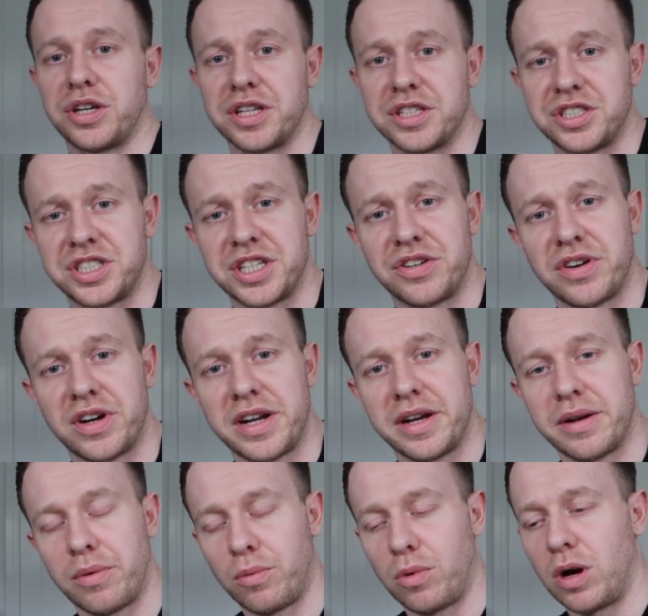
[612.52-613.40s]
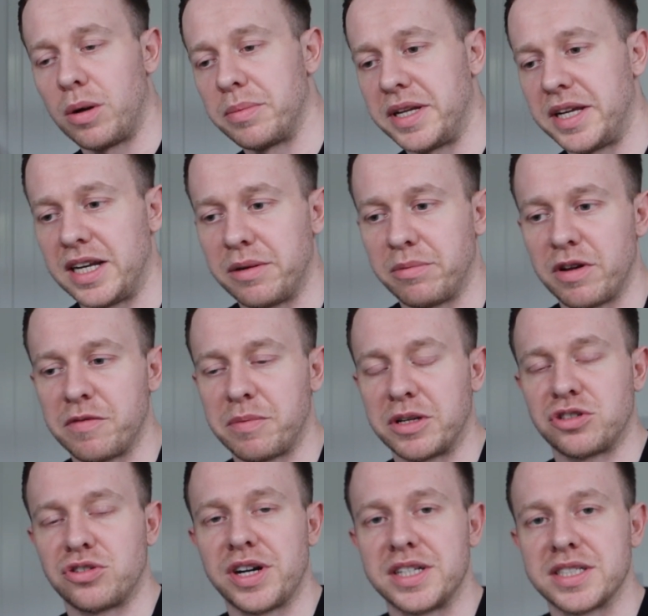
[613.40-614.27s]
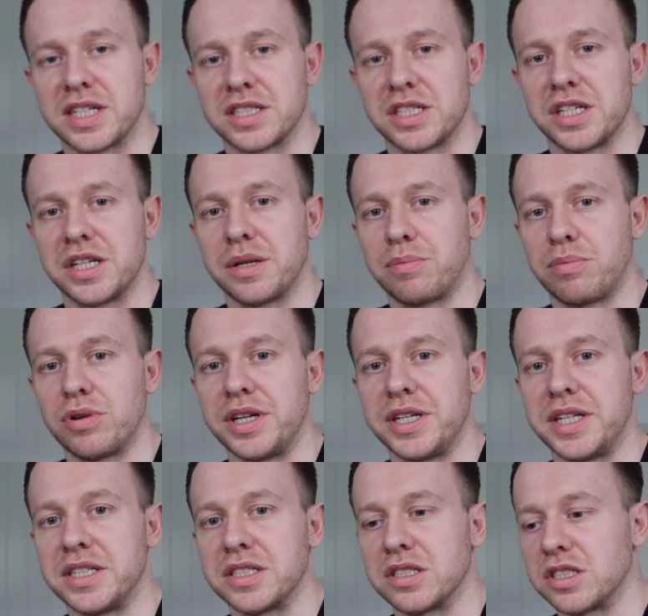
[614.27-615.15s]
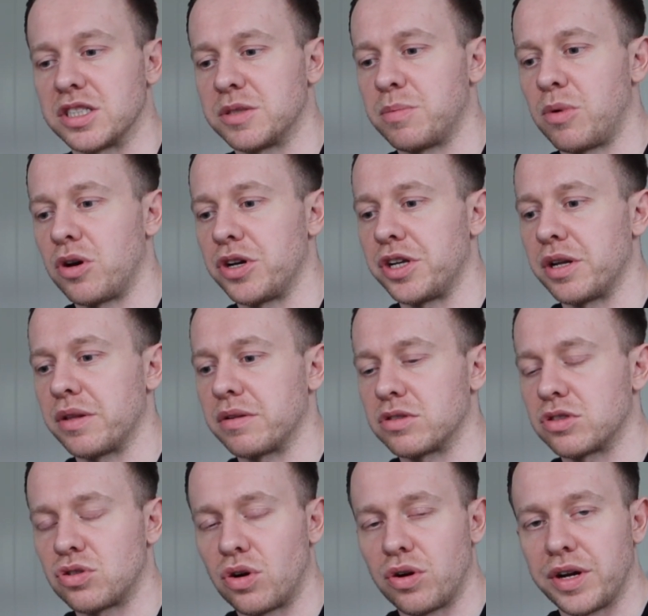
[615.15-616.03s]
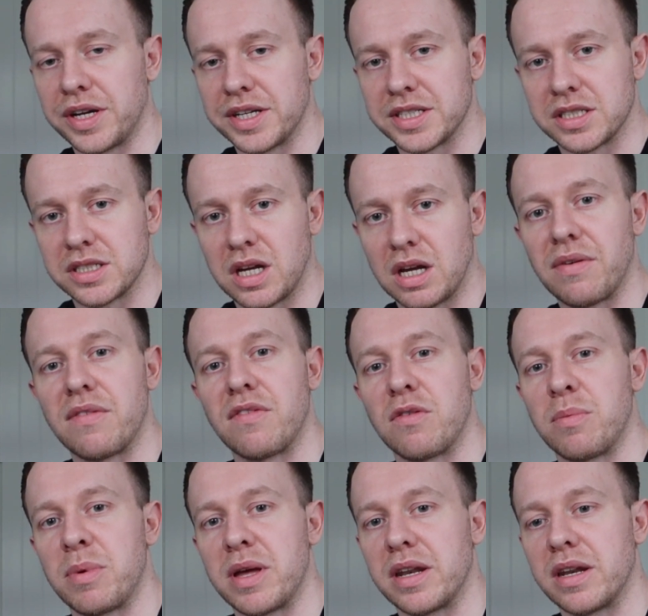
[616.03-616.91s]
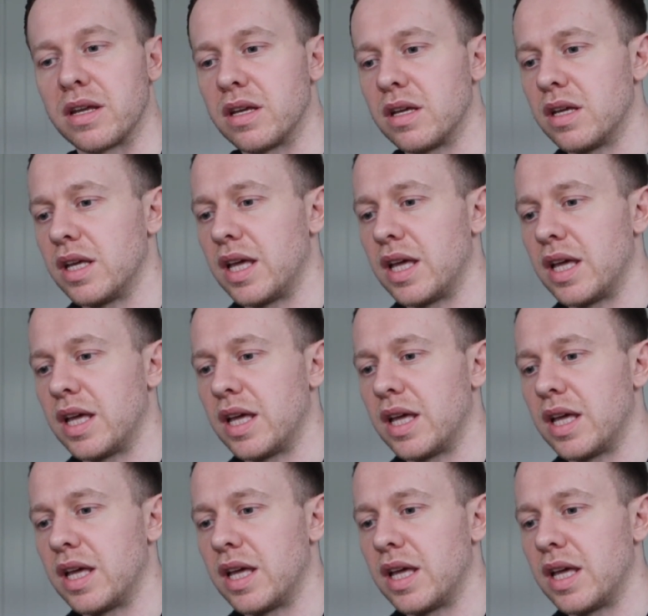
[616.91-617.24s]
considering what I'm dealing with, my training's actually in a pretty decent spot, you know, the strongest I've ever been,